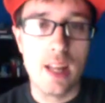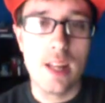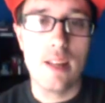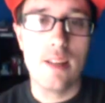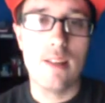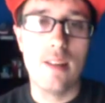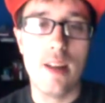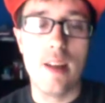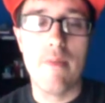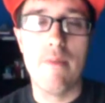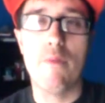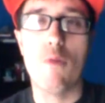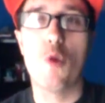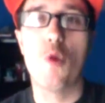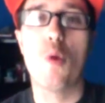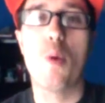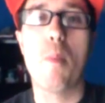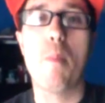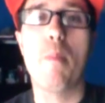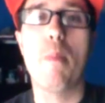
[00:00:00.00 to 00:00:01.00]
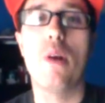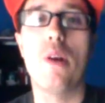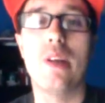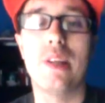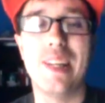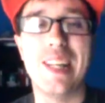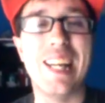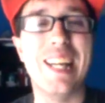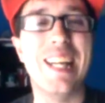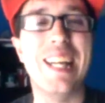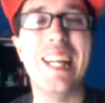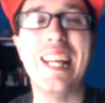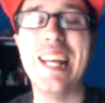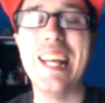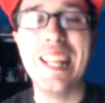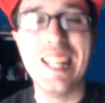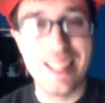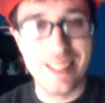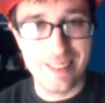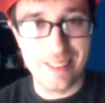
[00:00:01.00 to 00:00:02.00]
thing for her birthday.
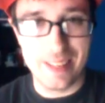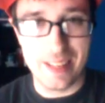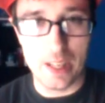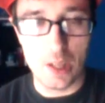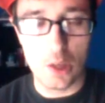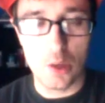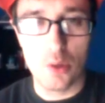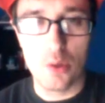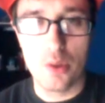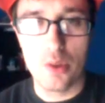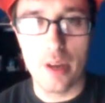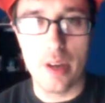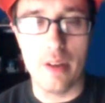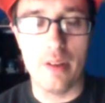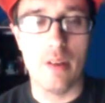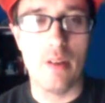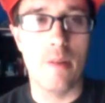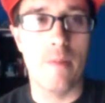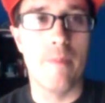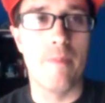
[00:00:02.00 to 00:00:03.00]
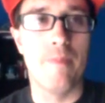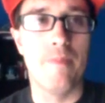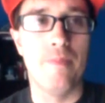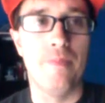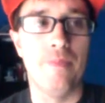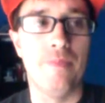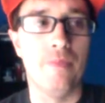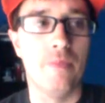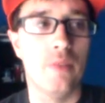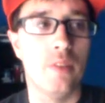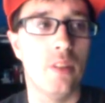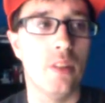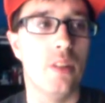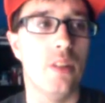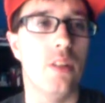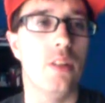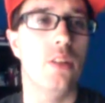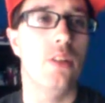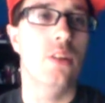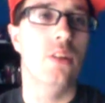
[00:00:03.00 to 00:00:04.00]
Anderson, go crazy.
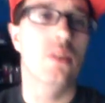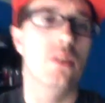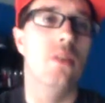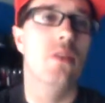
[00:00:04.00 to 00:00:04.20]
You know,